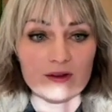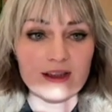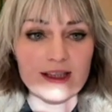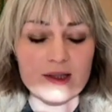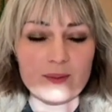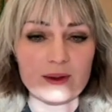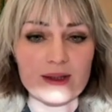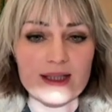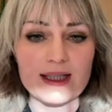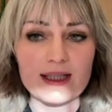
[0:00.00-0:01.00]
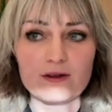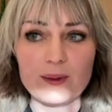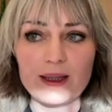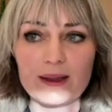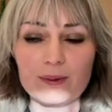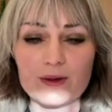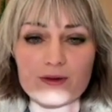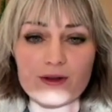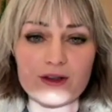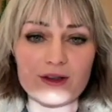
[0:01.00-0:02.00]
flexibility of being able
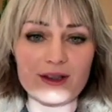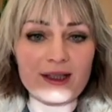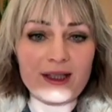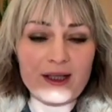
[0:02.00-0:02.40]
to run on